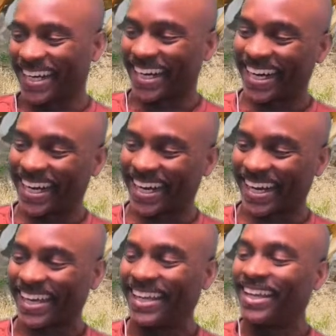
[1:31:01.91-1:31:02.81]

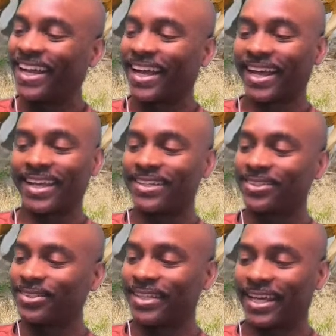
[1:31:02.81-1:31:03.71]
I ain't
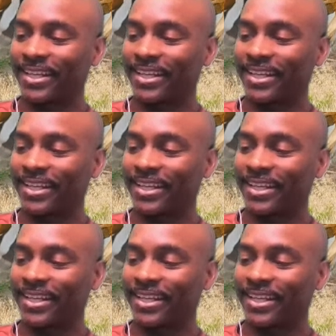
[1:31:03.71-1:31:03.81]
doing that